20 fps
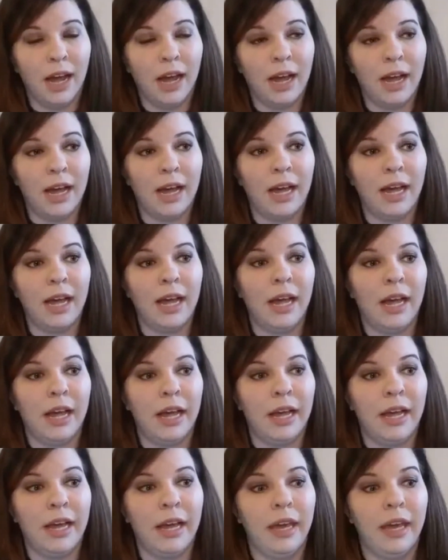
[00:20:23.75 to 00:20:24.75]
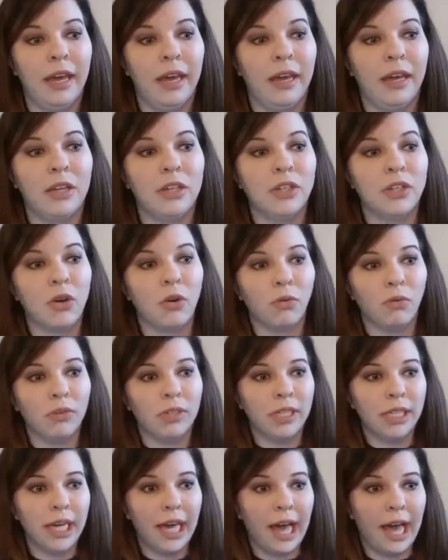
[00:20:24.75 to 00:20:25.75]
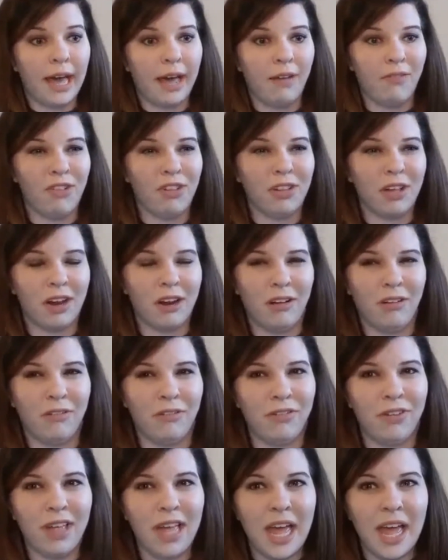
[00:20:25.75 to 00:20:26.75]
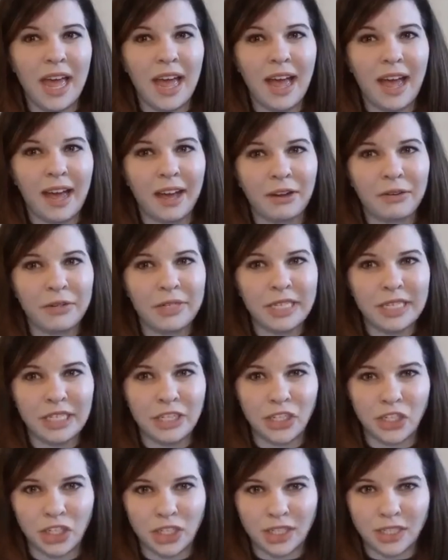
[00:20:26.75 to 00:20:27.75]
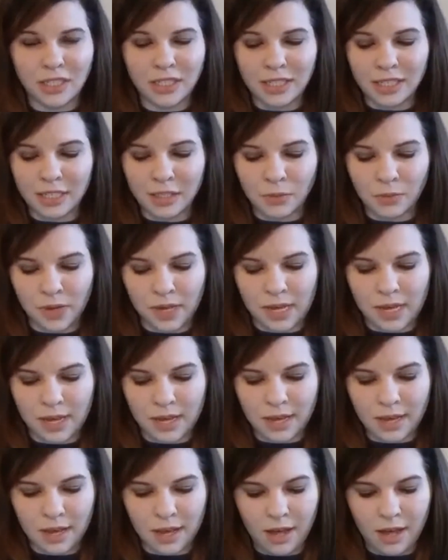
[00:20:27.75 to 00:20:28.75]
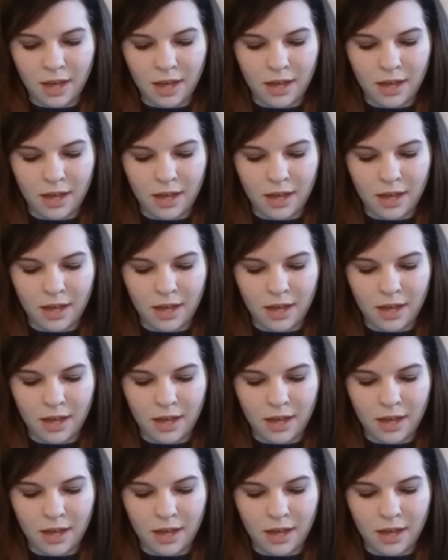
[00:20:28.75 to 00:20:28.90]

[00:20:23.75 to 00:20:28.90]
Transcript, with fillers: I don't really have a lot of acquisitions this week.